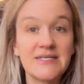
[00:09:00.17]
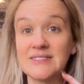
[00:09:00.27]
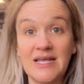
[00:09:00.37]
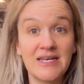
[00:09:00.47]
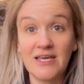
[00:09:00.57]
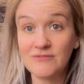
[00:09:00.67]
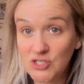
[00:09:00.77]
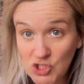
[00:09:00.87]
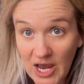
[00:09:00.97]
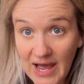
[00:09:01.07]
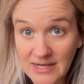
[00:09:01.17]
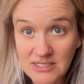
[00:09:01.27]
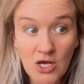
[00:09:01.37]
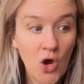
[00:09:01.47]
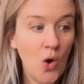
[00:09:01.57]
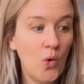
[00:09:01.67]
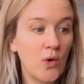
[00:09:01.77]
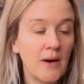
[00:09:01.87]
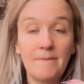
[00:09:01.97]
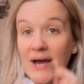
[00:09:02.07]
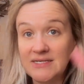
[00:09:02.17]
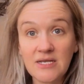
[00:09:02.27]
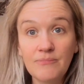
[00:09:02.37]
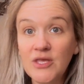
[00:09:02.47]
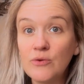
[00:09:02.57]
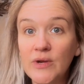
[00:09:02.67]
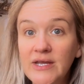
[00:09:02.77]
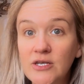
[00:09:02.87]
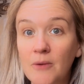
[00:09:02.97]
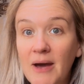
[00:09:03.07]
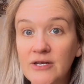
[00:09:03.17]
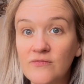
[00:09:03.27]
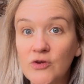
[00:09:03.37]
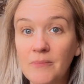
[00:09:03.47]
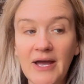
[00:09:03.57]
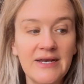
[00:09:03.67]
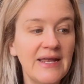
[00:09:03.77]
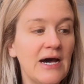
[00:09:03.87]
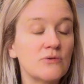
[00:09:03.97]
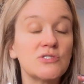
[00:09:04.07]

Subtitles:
send a gift to chat or buy something random out of your buy it now.